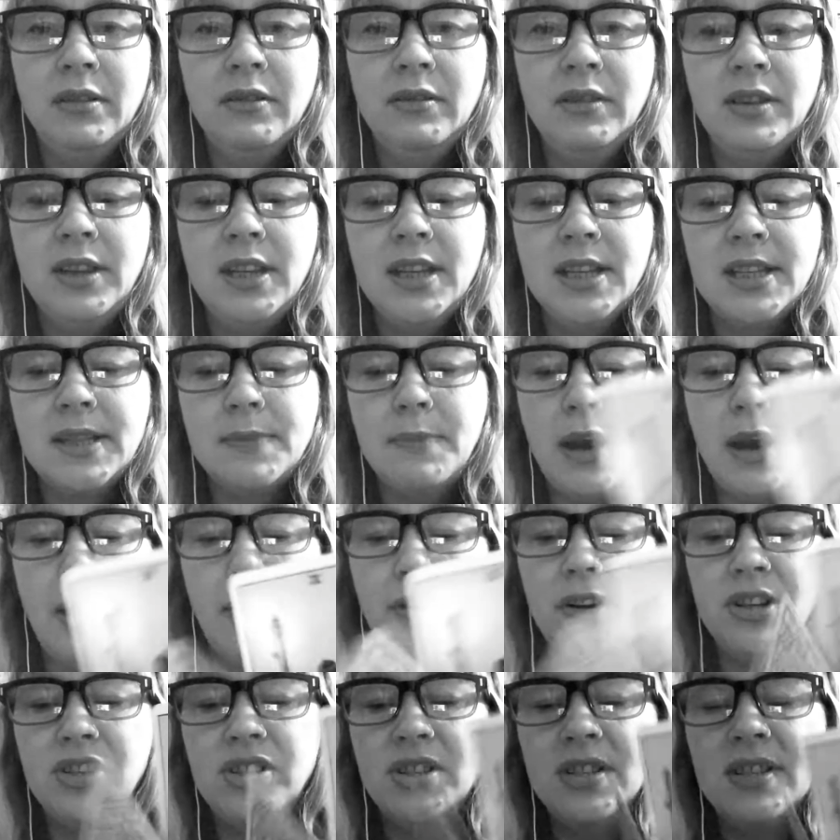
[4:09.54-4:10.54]
This
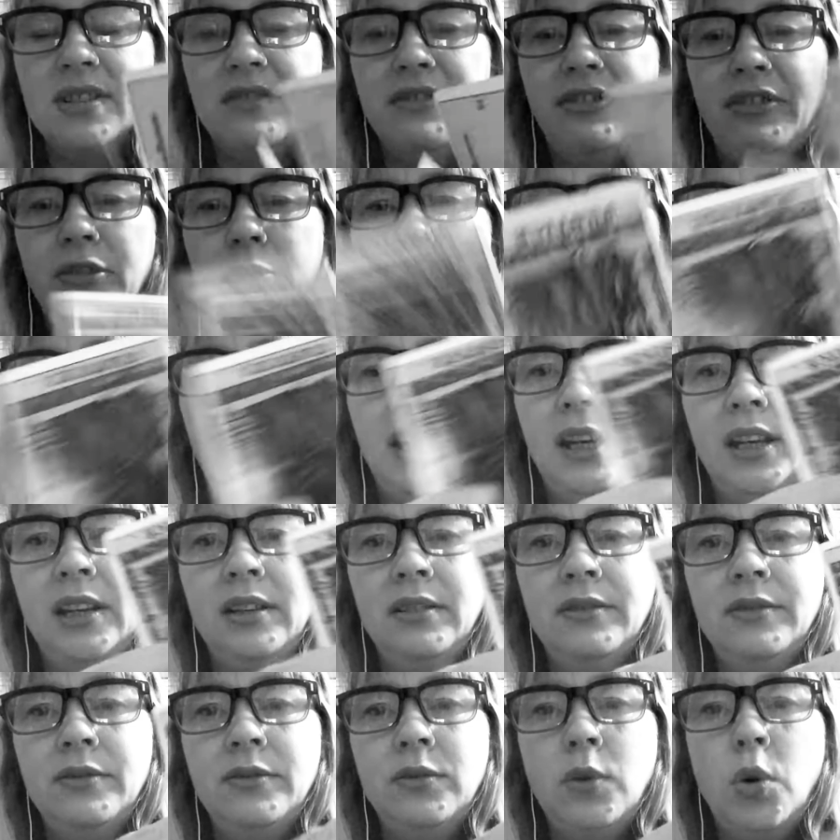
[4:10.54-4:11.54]
marriage isn't for me,
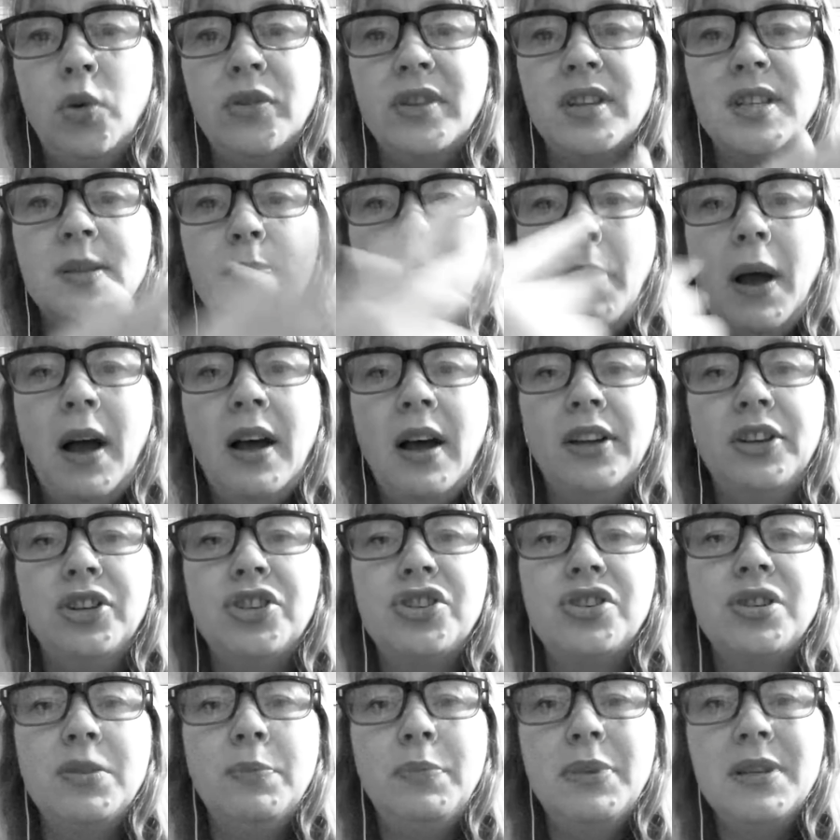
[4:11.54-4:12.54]
or this
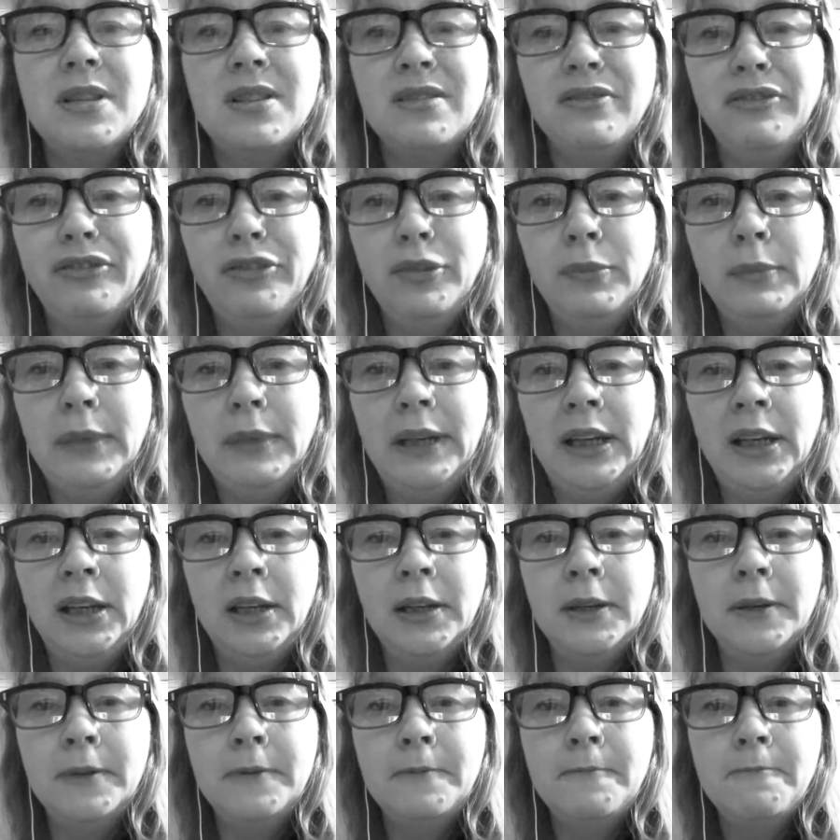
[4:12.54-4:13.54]
partnership isn't for me.
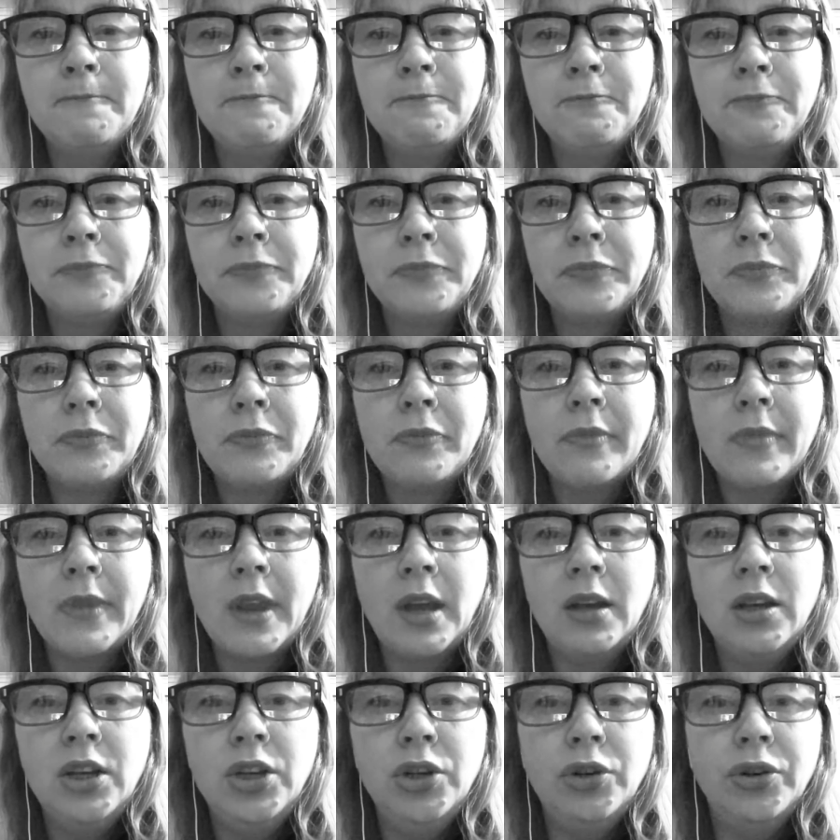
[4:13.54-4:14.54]

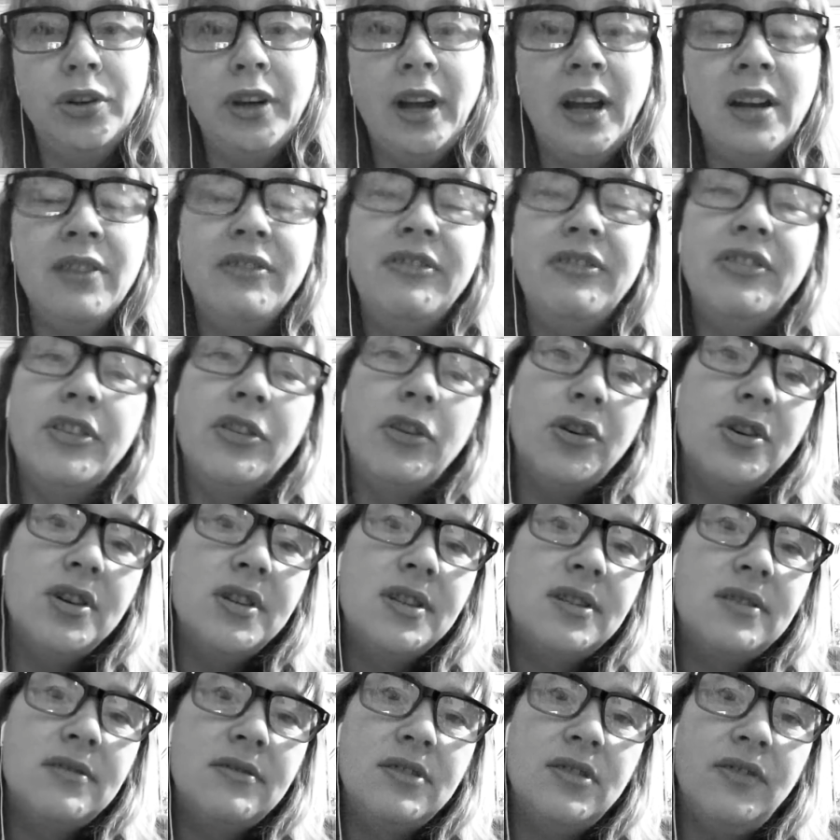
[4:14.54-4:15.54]
You know, and for
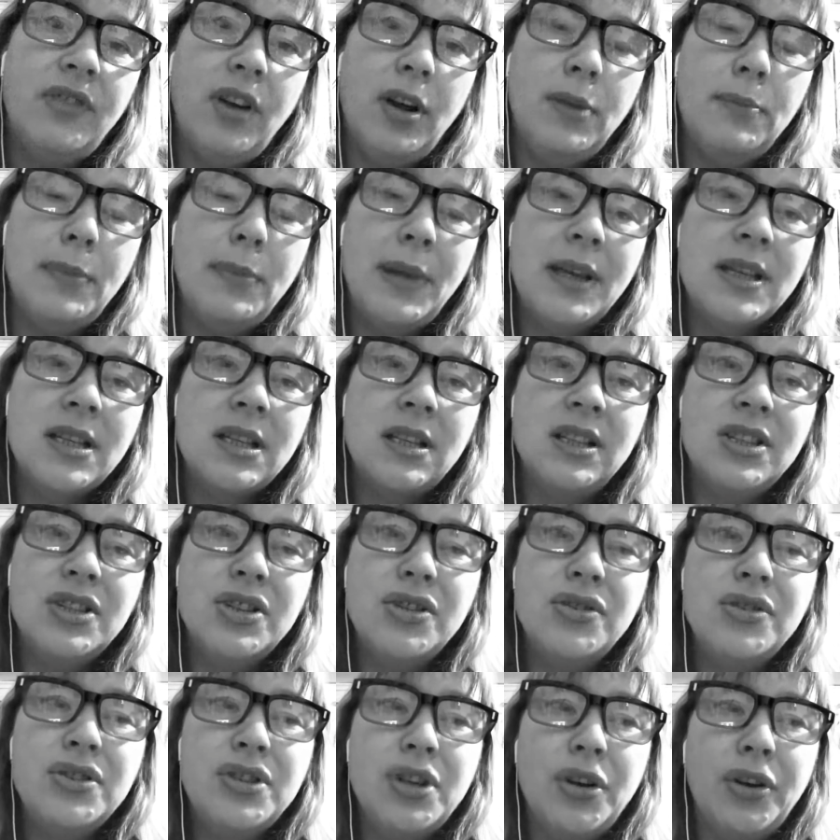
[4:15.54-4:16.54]
those Divine Masculines
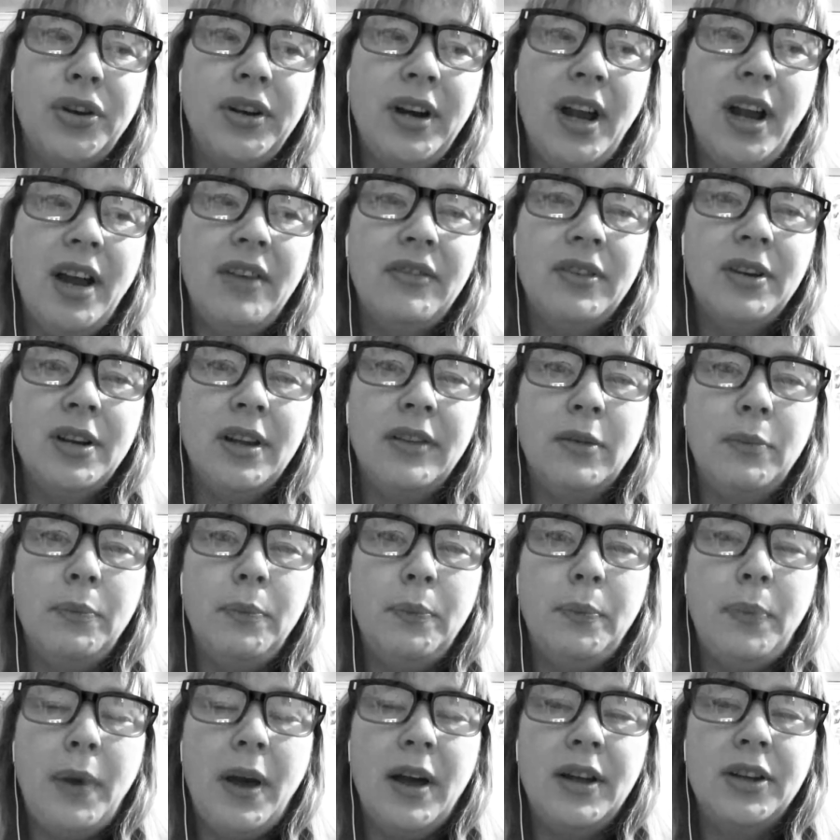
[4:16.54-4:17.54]
who don't have another
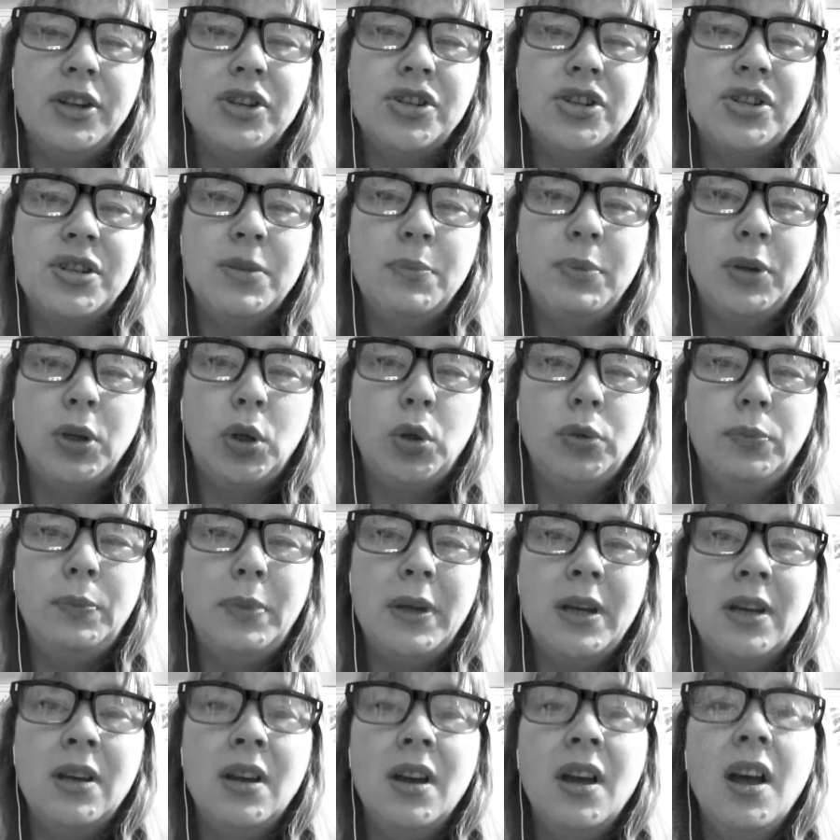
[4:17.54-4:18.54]
partnership, it could
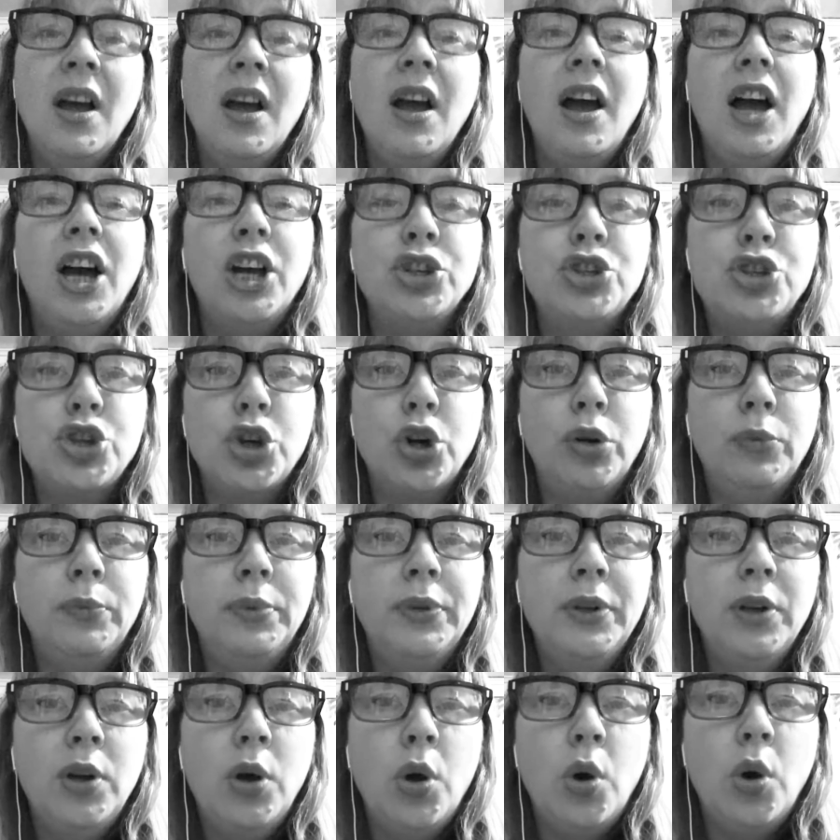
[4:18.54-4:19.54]
be a job
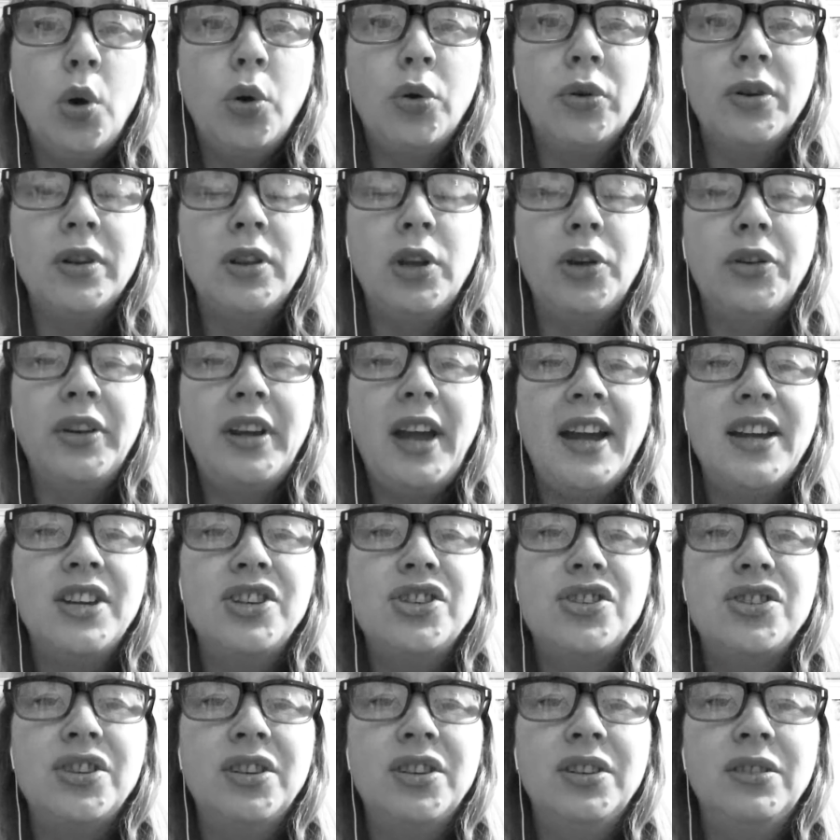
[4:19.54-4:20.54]
or a
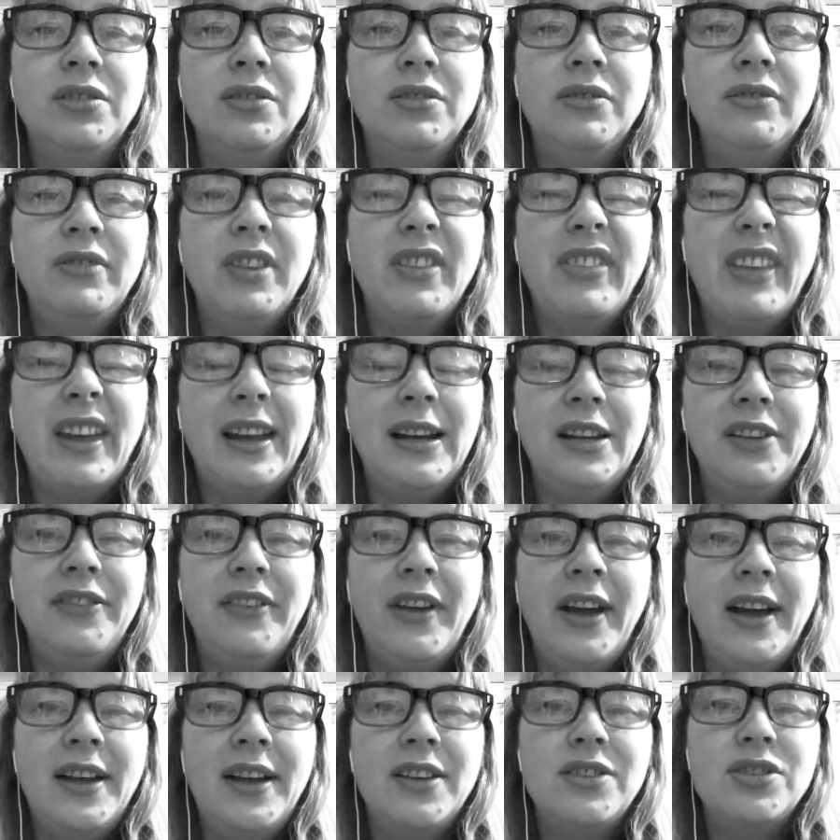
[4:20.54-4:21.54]
location that they live
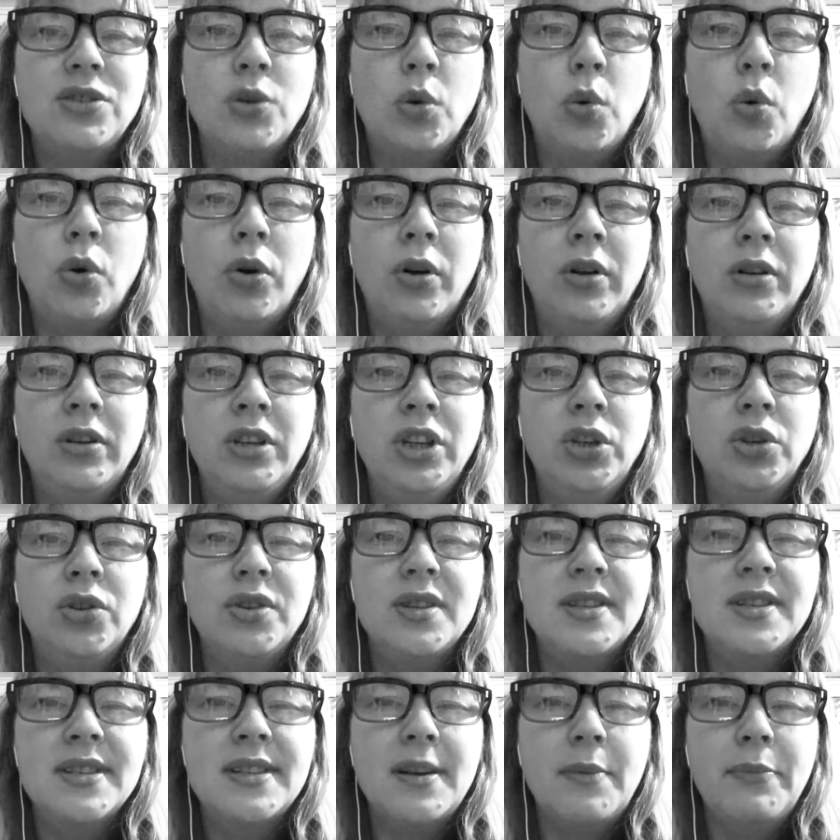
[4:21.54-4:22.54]
at, or, you know,
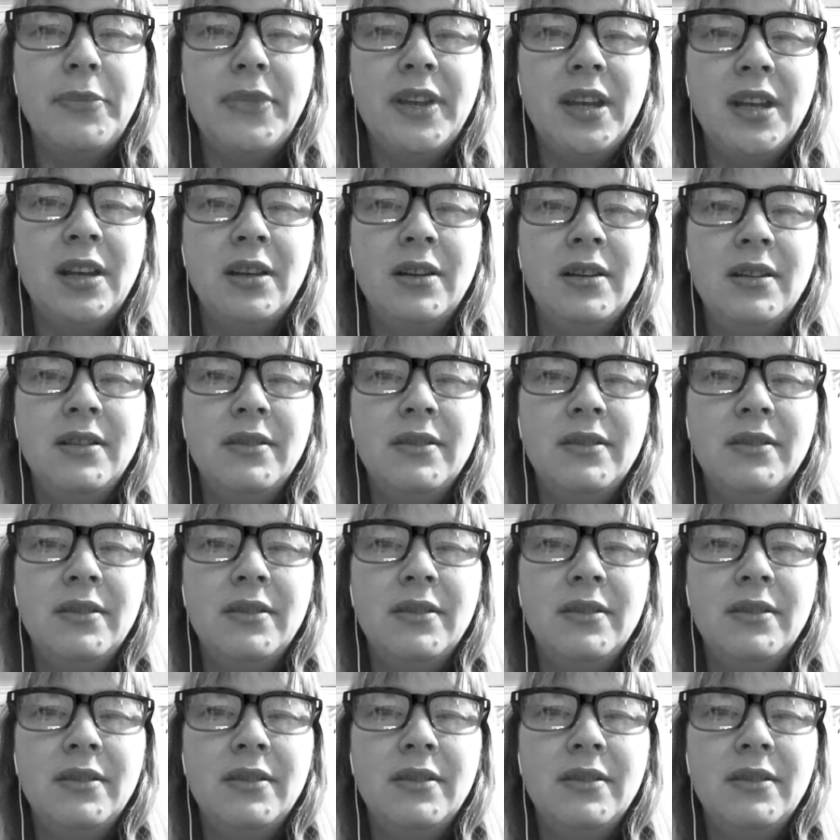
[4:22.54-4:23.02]
something